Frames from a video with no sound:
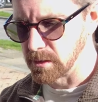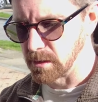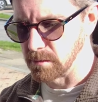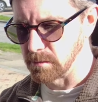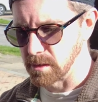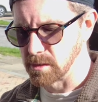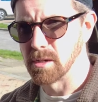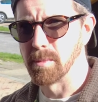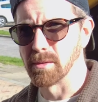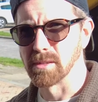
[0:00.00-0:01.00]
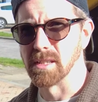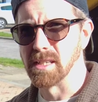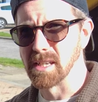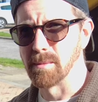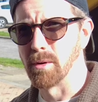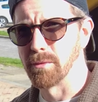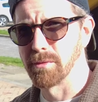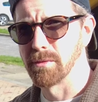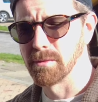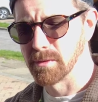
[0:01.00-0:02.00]
So there's 2 bolts that need to come
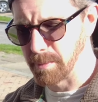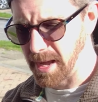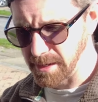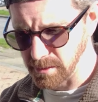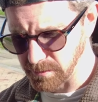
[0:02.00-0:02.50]
off the back